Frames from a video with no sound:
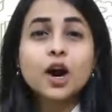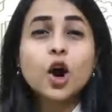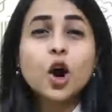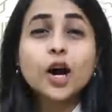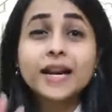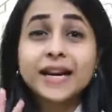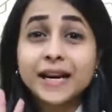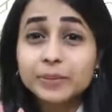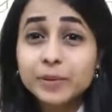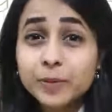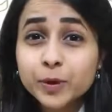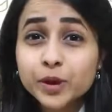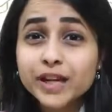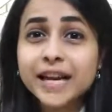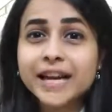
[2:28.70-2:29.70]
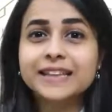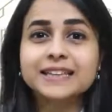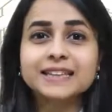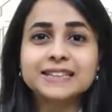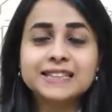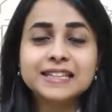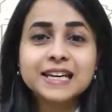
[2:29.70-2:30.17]
Or let me put it like
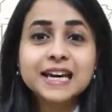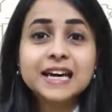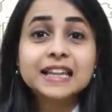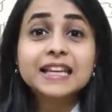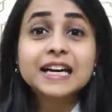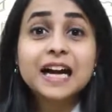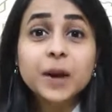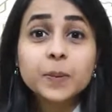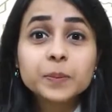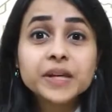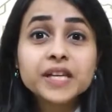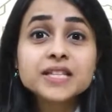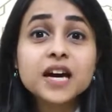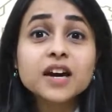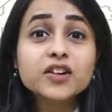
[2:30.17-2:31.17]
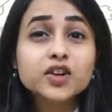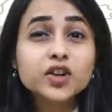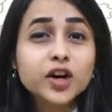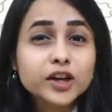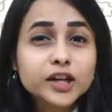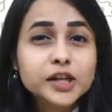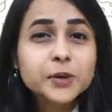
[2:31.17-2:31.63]
this. The companies are
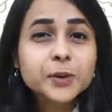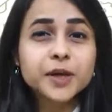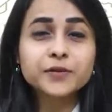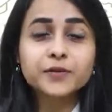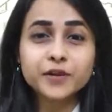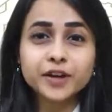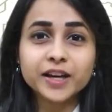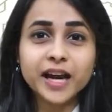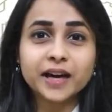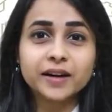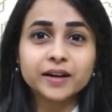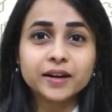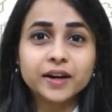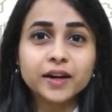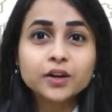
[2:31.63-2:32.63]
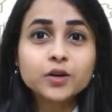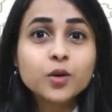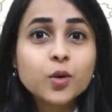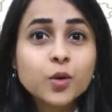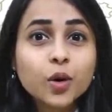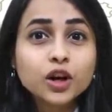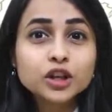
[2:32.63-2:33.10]
really looking for a candidate
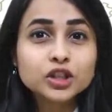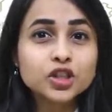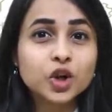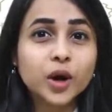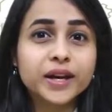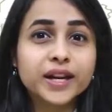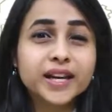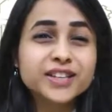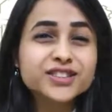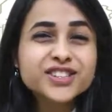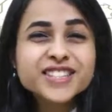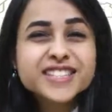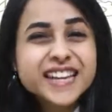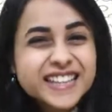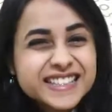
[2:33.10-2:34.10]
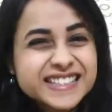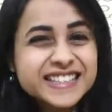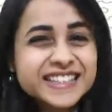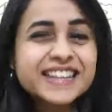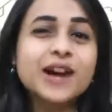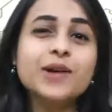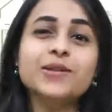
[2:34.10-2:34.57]
who on joining just hits the
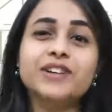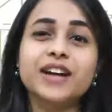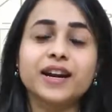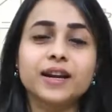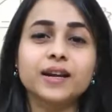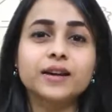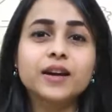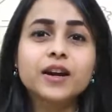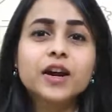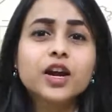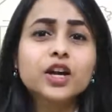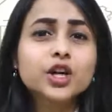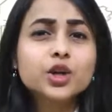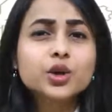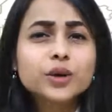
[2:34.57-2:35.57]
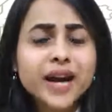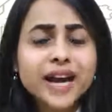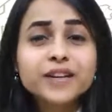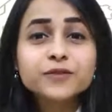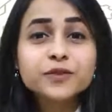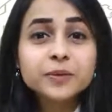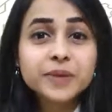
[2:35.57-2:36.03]
ground running.
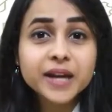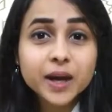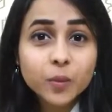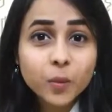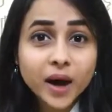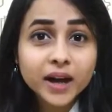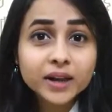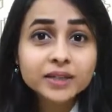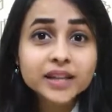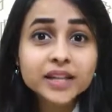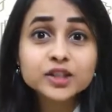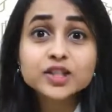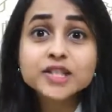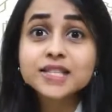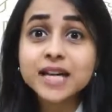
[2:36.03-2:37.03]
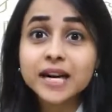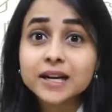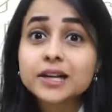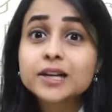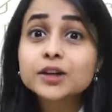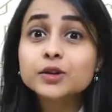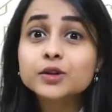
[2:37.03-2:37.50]
Right from day one, they just settle
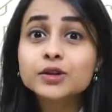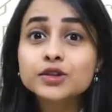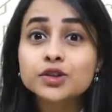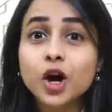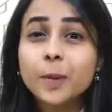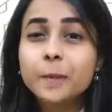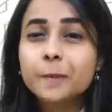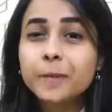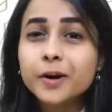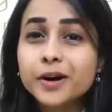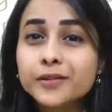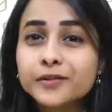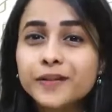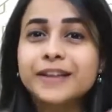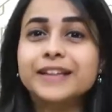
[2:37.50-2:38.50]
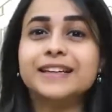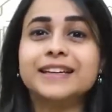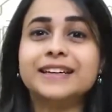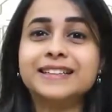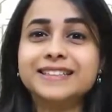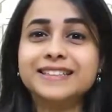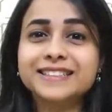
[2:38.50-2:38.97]
into the job perfectly.